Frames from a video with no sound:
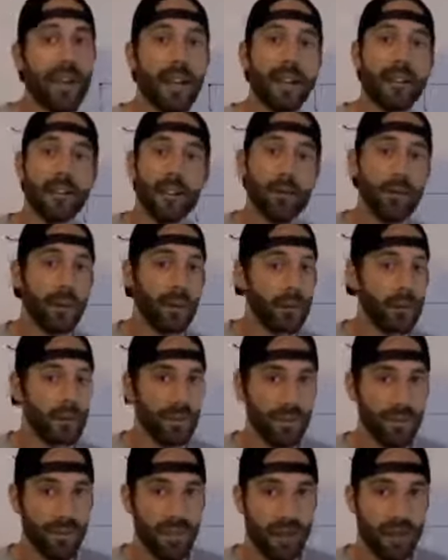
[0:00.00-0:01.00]
has
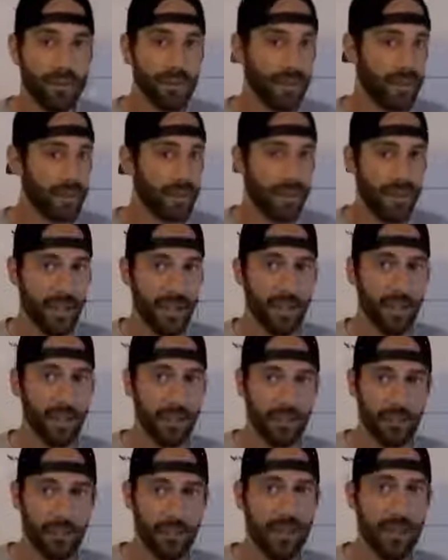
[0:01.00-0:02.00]
components of velocity to the
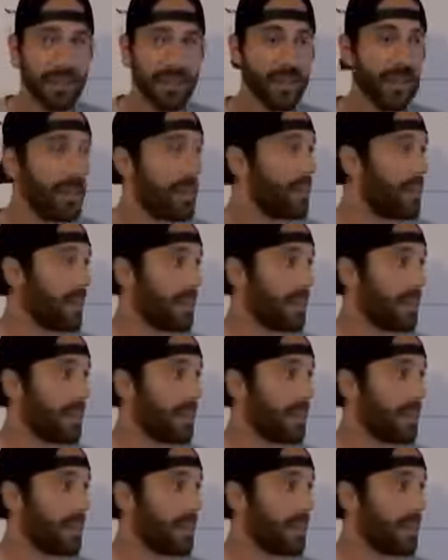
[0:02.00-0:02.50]
east or west,